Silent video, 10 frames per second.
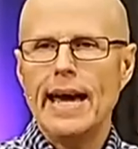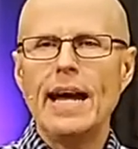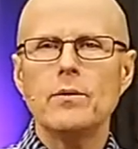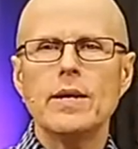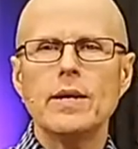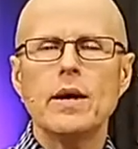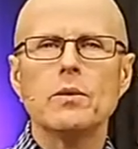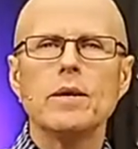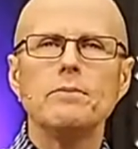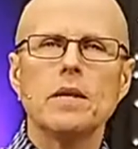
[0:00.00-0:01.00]
and we
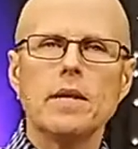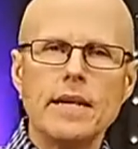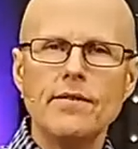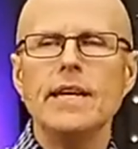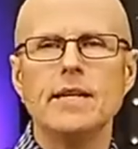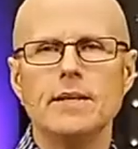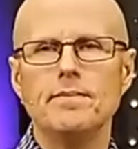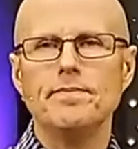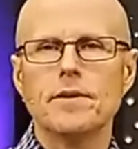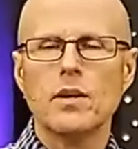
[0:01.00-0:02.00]
and we believe
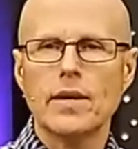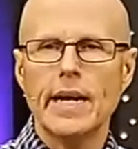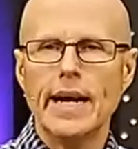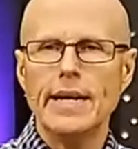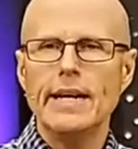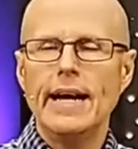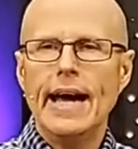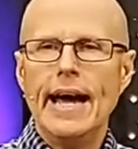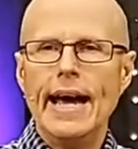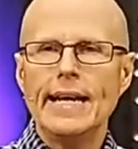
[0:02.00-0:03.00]
him okay
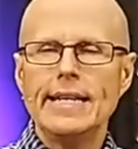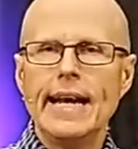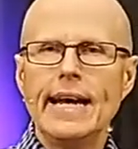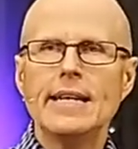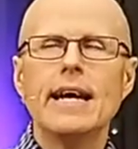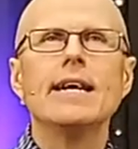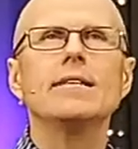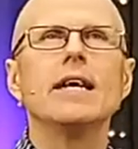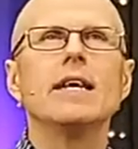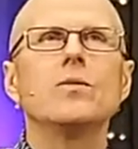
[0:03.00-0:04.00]
and and
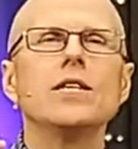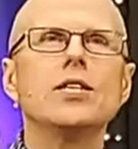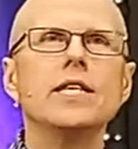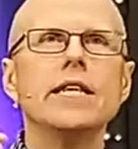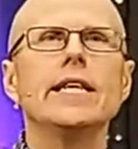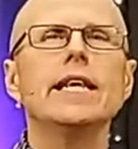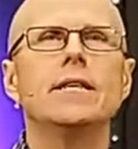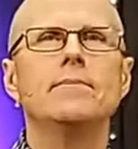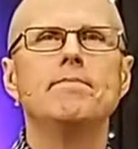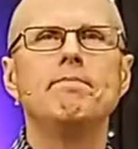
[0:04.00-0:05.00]
and and we seek
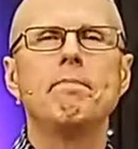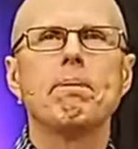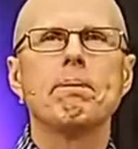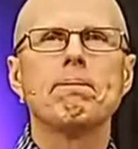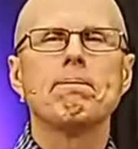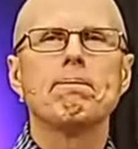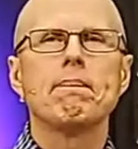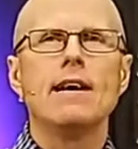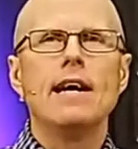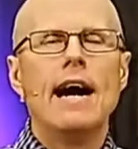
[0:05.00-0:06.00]
him
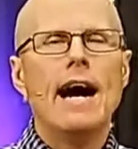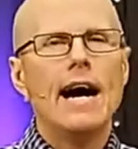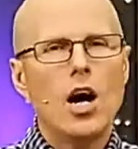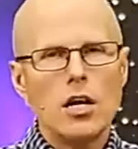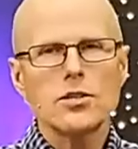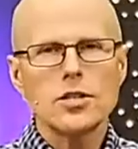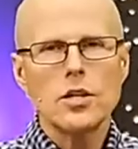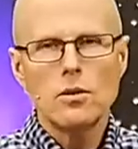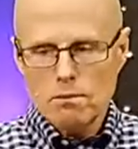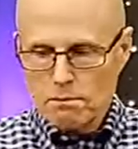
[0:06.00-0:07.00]
i
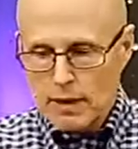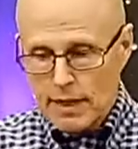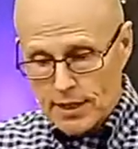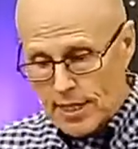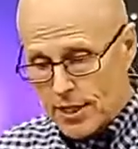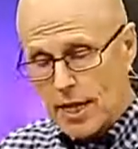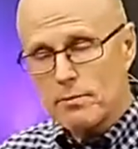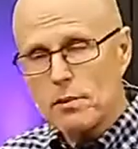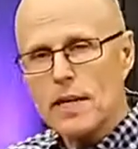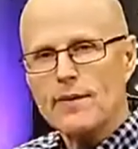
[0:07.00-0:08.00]
also as i
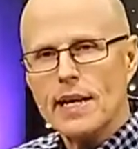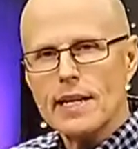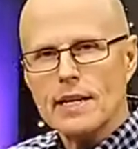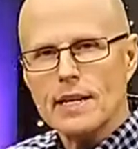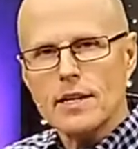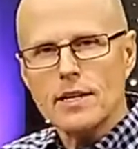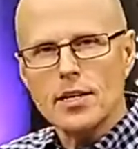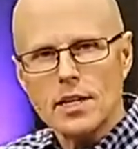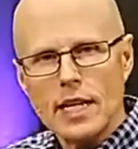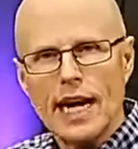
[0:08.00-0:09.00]
said believe that
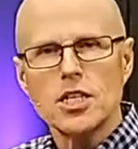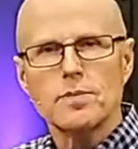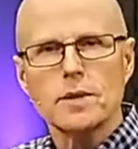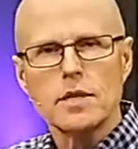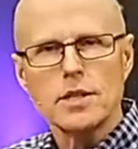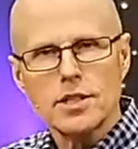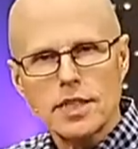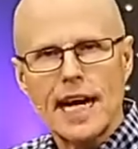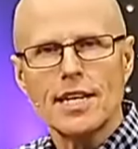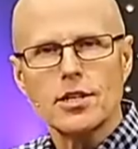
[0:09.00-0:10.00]
good hospitals
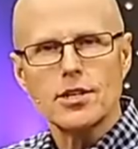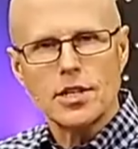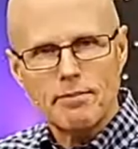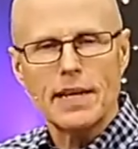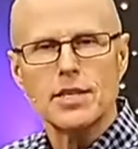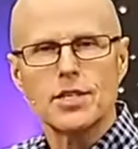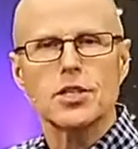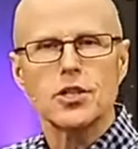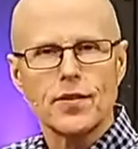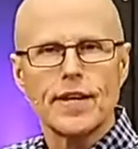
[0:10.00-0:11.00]
doctors and
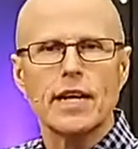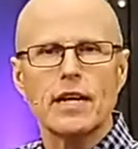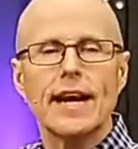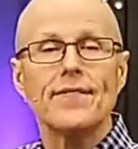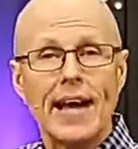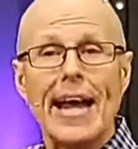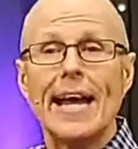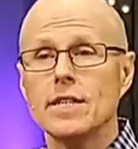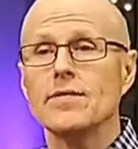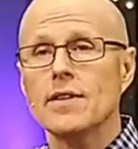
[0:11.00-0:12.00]
medicines are there at the
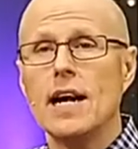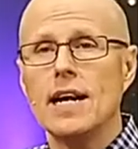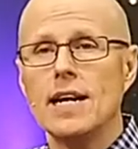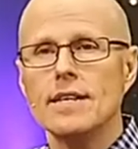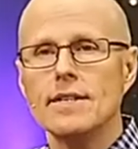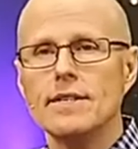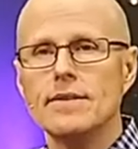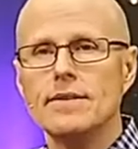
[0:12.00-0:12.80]
hand of god